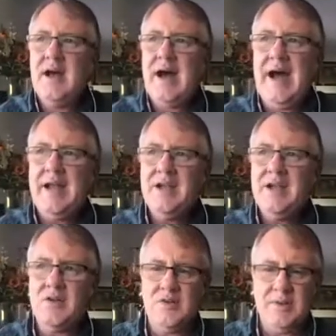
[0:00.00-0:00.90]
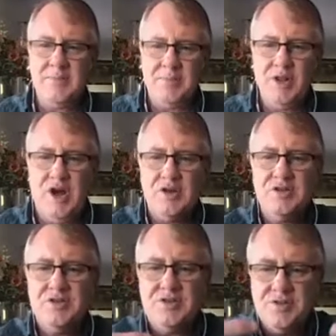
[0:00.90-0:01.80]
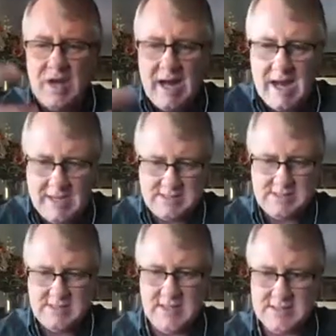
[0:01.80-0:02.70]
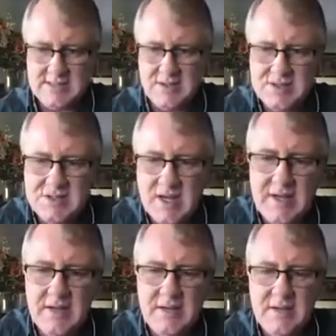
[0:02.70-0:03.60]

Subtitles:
I not only belong to us at Southside,